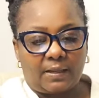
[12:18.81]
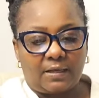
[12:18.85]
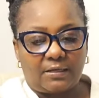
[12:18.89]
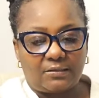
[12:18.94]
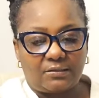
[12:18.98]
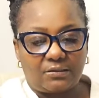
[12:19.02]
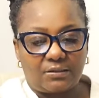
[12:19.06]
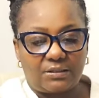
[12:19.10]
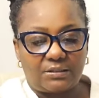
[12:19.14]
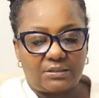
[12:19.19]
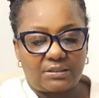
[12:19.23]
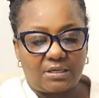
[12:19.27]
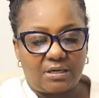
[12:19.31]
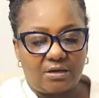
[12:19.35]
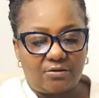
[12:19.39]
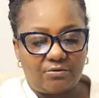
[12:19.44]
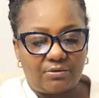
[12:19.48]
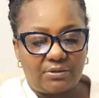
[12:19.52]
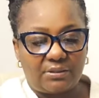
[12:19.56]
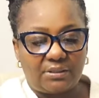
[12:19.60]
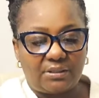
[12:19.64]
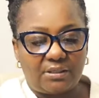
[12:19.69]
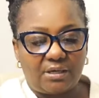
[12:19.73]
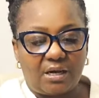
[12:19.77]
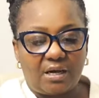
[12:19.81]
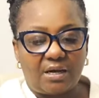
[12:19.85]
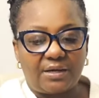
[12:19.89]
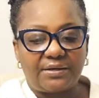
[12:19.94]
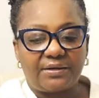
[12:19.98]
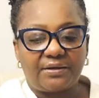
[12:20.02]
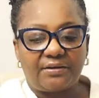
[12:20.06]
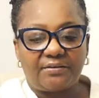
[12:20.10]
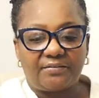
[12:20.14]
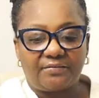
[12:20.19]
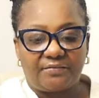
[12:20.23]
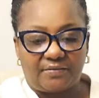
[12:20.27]
So it's currently
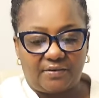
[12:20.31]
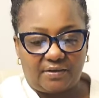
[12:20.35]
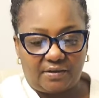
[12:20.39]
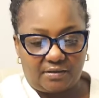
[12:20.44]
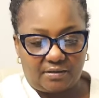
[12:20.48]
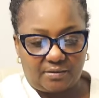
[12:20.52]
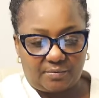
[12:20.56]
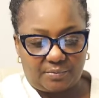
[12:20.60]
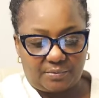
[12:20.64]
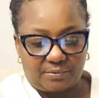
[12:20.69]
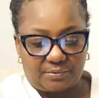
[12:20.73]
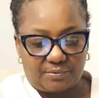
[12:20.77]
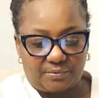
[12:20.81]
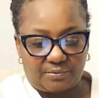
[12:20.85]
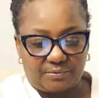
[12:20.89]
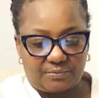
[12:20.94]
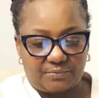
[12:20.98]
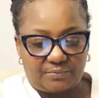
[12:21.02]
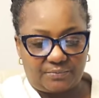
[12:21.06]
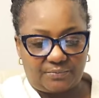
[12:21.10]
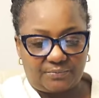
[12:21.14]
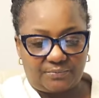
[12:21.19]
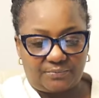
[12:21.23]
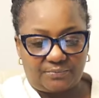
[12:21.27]
unavailable.